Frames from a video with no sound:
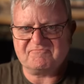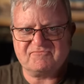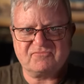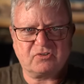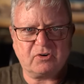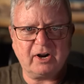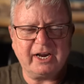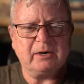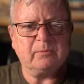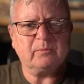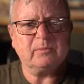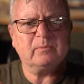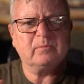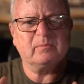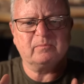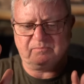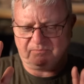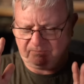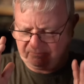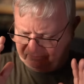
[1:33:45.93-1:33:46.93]
great,
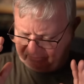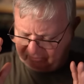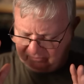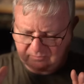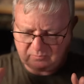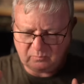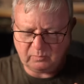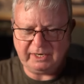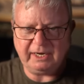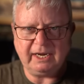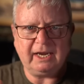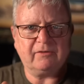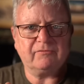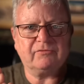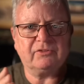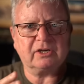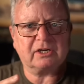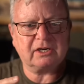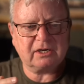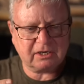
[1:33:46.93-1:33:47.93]
we have
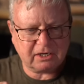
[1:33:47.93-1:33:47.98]
the